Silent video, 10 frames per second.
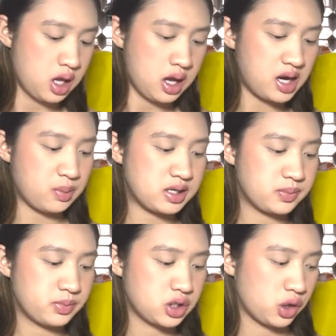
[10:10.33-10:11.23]
Anyways,
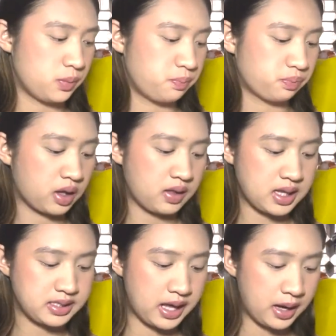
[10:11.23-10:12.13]
so
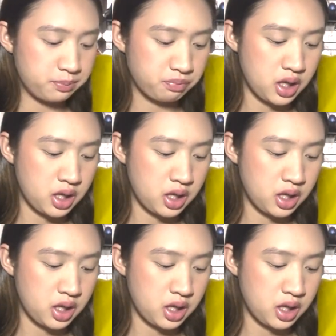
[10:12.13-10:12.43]
that's that.